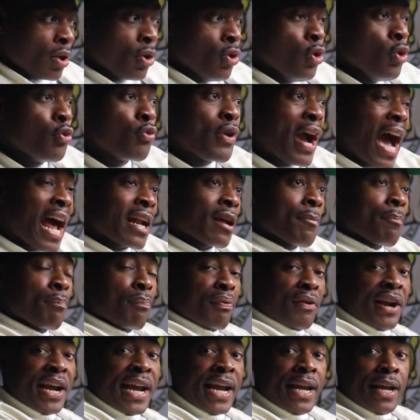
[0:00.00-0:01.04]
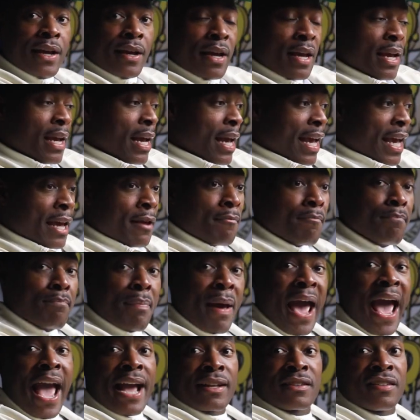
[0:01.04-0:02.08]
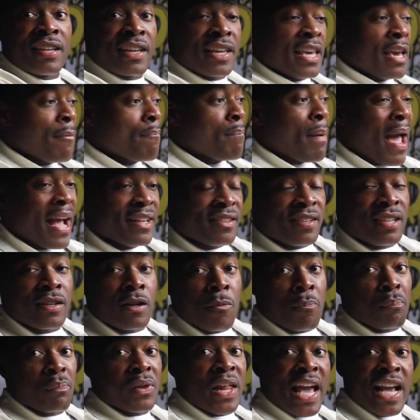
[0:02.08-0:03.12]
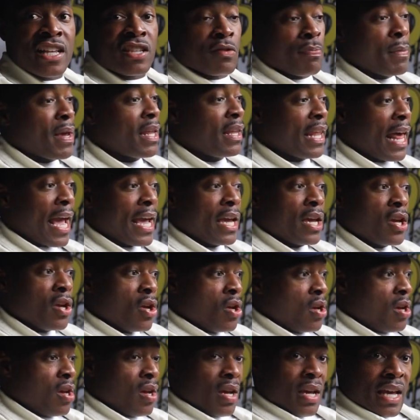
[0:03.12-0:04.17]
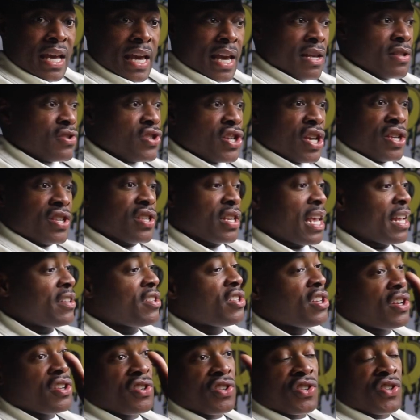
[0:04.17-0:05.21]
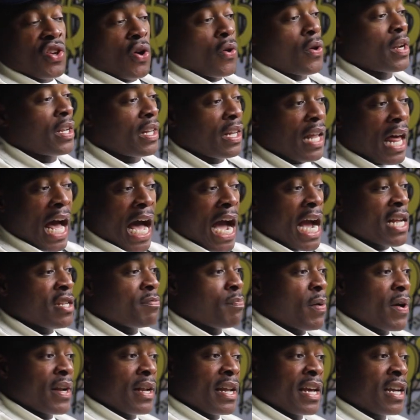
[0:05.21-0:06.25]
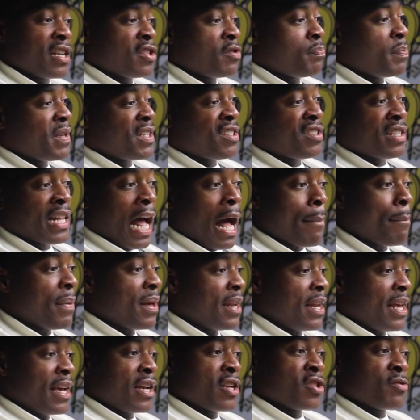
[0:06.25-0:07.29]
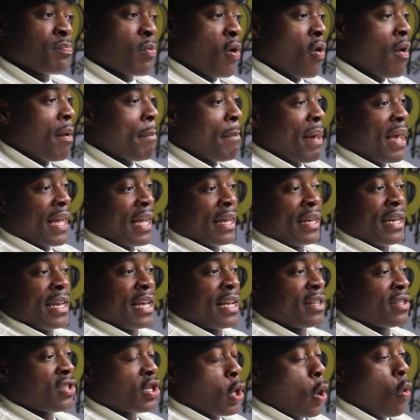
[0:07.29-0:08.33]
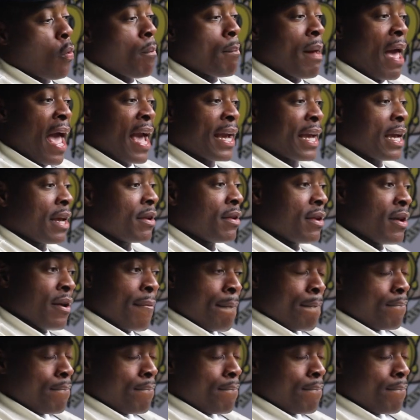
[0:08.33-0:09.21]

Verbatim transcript: you gotta bring it back to get back to the placement. Like, it's just, it's just certain lines, bruh. Niggas be stopping niggas, bro, and making niggas go back and